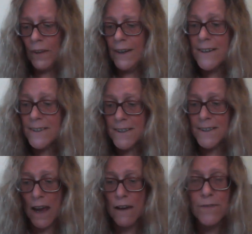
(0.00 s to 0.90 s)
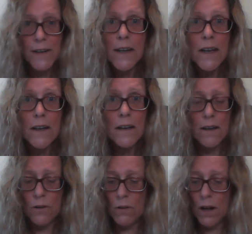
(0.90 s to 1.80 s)
is this heaven?
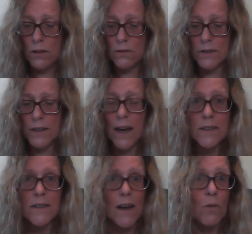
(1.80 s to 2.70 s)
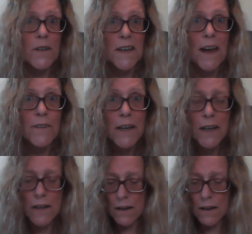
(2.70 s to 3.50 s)
Well, yes, that was heaven.